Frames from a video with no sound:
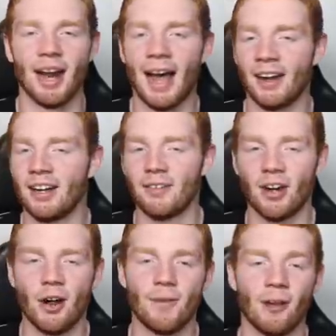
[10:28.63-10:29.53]
I don't even
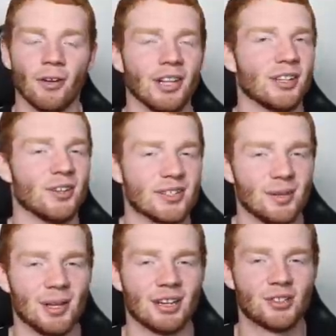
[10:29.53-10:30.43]
know if I really use
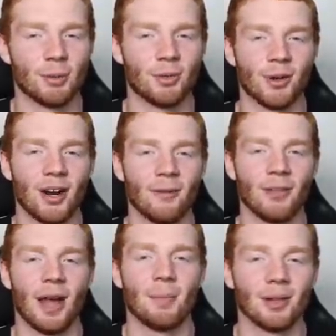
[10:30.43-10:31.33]
him in Triple Threat
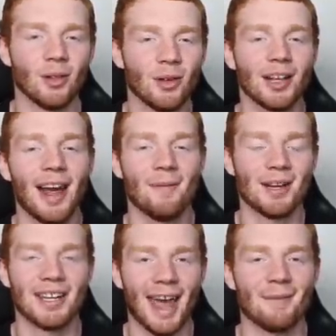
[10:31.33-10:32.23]
offline, but look at how
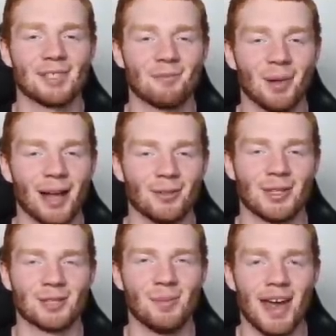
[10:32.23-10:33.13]
many games I've played with
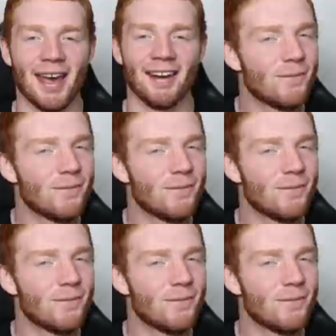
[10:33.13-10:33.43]
this man.